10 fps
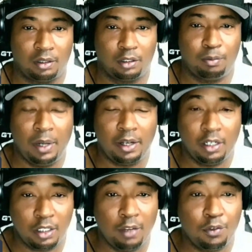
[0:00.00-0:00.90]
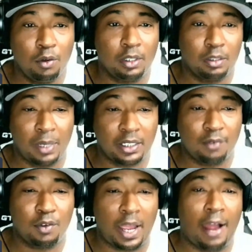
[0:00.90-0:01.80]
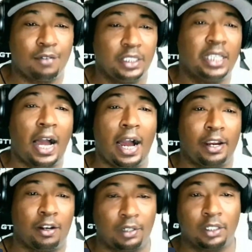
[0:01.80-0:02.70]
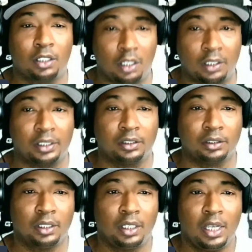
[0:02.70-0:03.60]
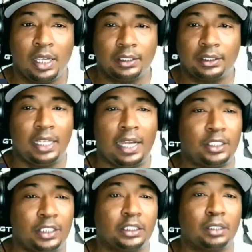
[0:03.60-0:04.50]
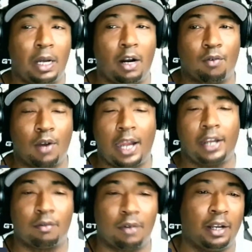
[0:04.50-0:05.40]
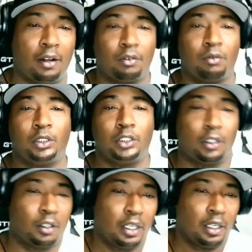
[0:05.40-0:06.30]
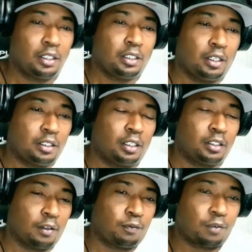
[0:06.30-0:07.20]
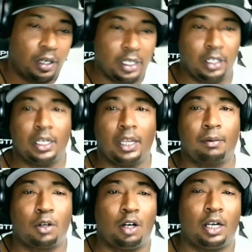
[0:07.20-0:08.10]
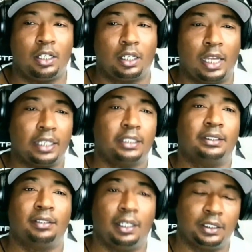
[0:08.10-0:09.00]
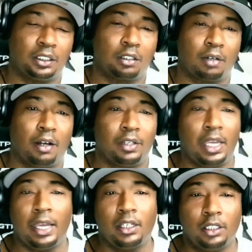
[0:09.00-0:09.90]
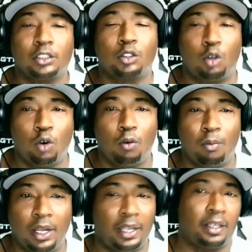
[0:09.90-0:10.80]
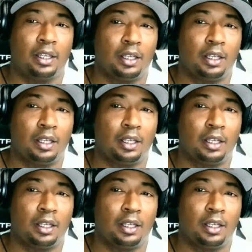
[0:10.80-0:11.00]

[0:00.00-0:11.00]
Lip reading: Especially if you have these higher end cars. It's not just about riding around with the front of your damn car look like it's touching the ground. Yeah, it looks cool, but